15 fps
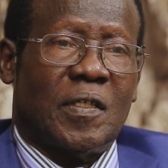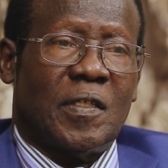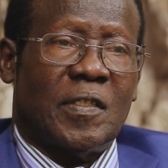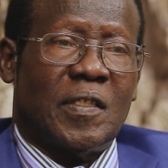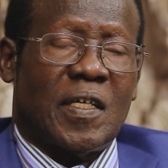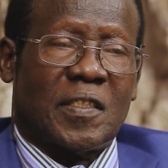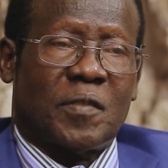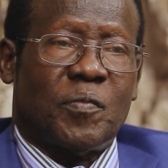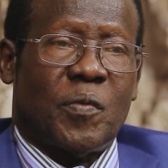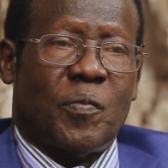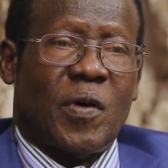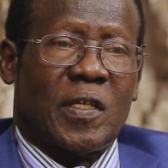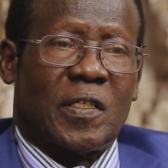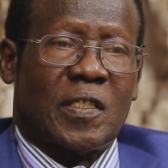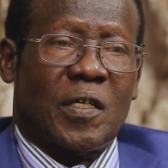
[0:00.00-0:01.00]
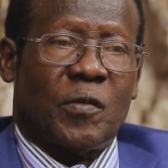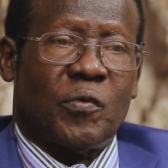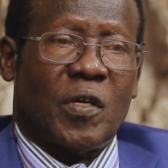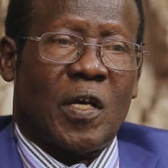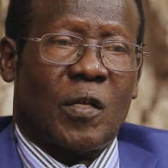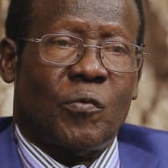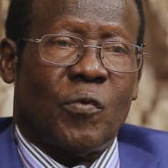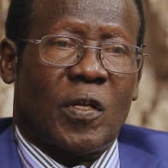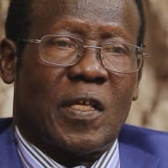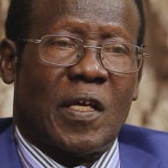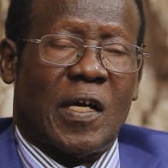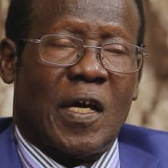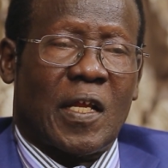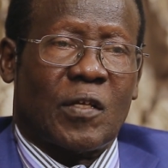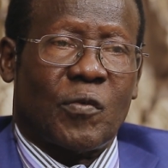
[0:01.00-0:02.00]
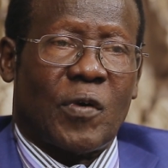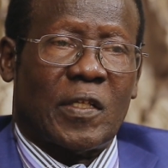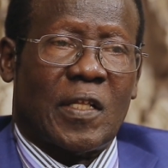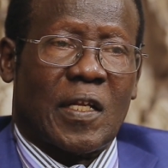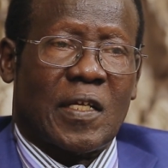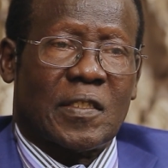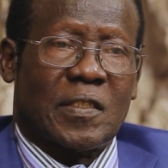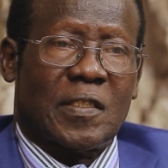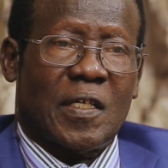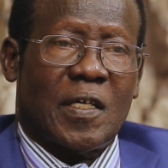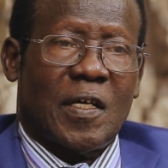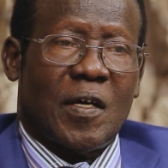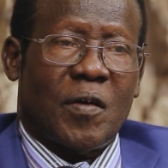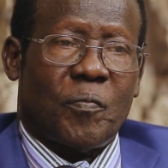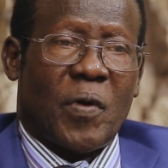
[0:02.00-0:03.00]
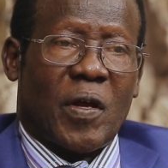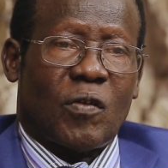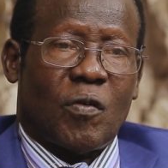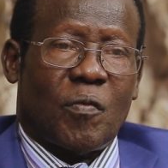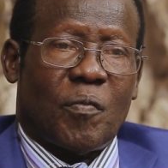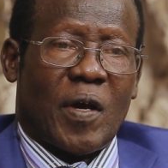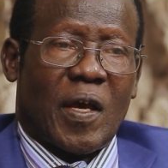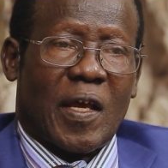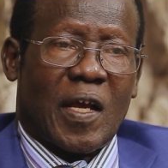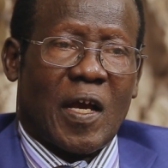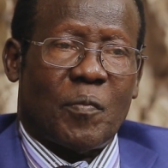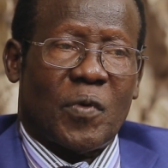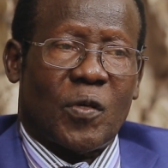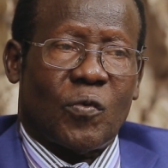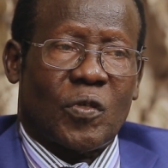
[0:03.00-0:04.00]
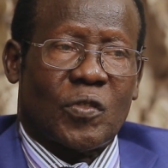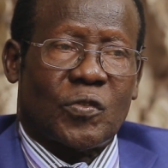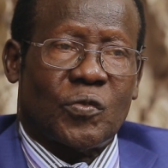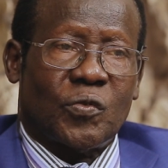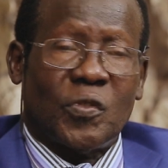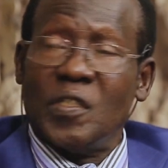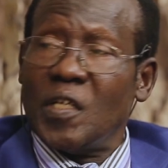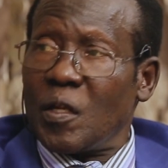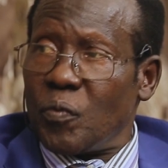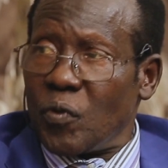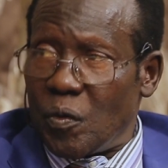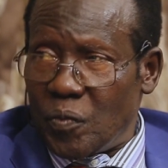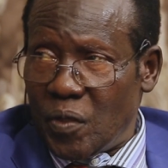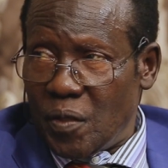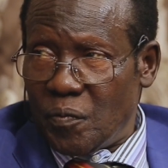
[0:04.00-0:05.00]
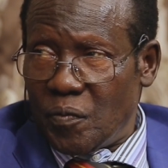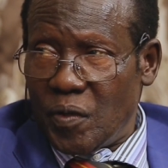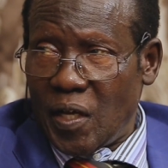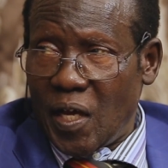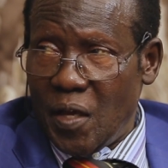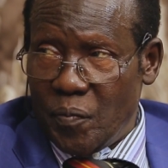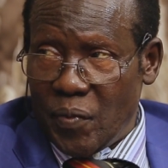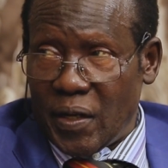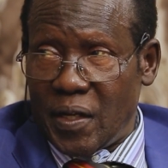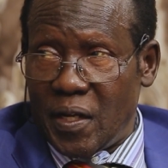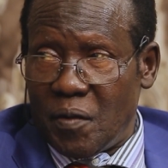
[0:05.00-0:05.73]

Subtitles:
yes, but we are working hard to address. Part of my coming was to hear from them. I met